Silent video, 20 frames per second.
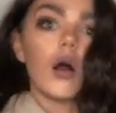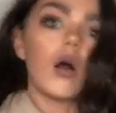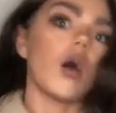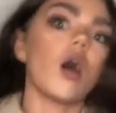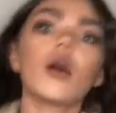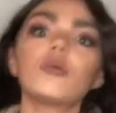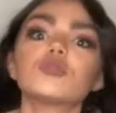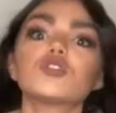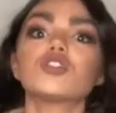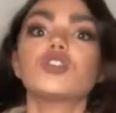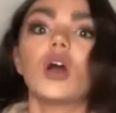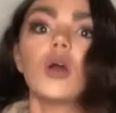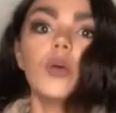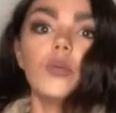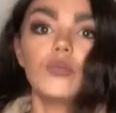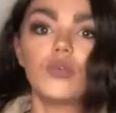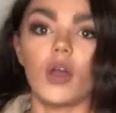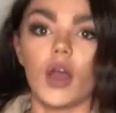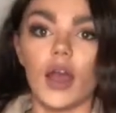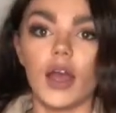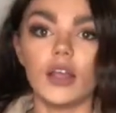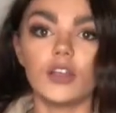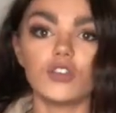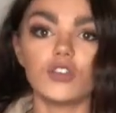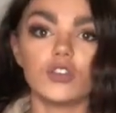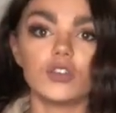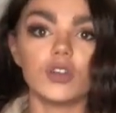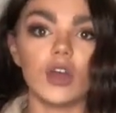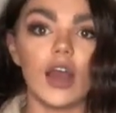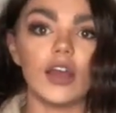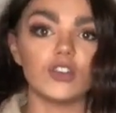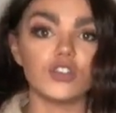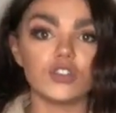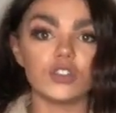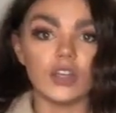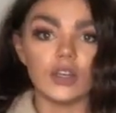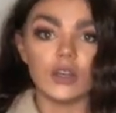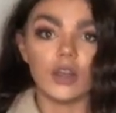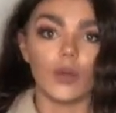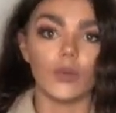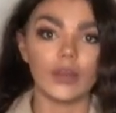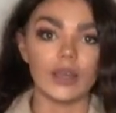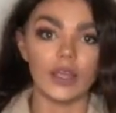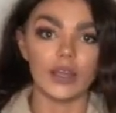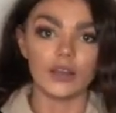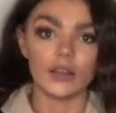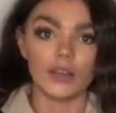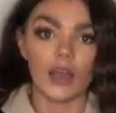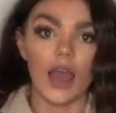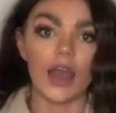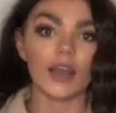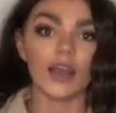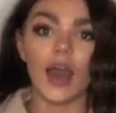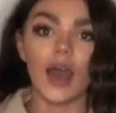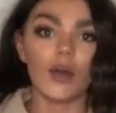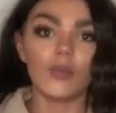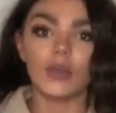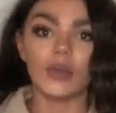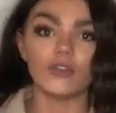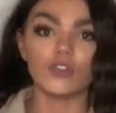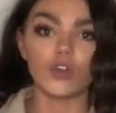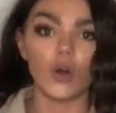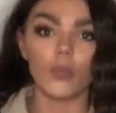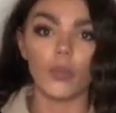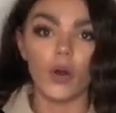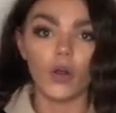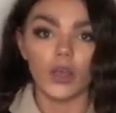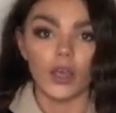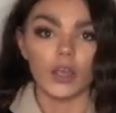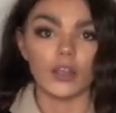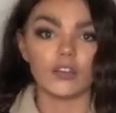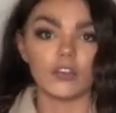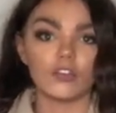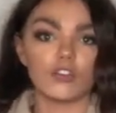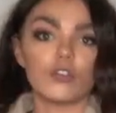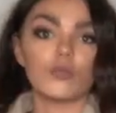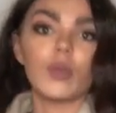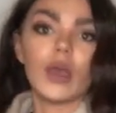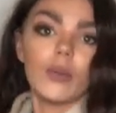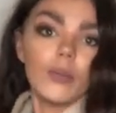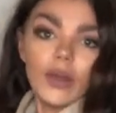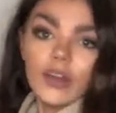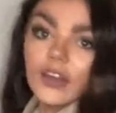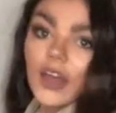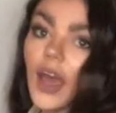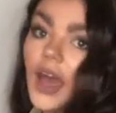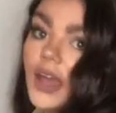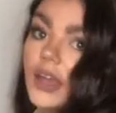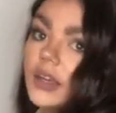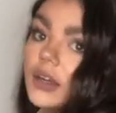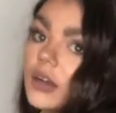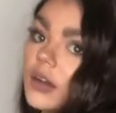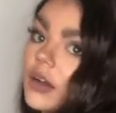I'm so impressed. I just didn't know I needed, I can't believe it's got pockets. It's just made my day.